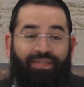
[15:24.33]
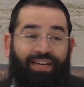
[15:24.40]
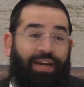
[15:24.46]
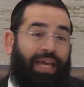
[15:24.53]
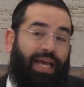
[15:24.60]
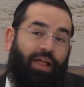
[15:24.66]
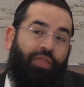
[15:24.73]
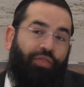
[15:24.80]
and
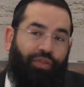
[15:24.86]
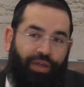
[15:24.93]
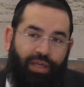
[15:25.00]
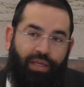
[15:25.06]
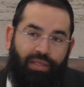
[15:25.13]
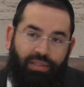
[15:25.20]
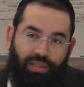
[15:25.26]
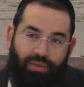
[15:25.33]
very
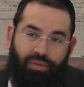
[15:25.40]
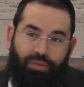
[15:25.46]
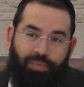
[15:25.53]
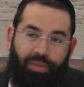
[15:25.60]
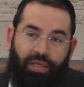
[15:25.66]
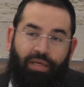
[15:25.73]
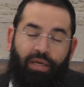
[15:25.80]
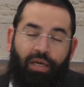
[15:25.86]
healthy, so to
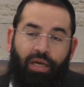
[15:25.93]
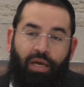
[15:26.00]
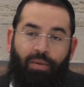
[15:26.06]
speak,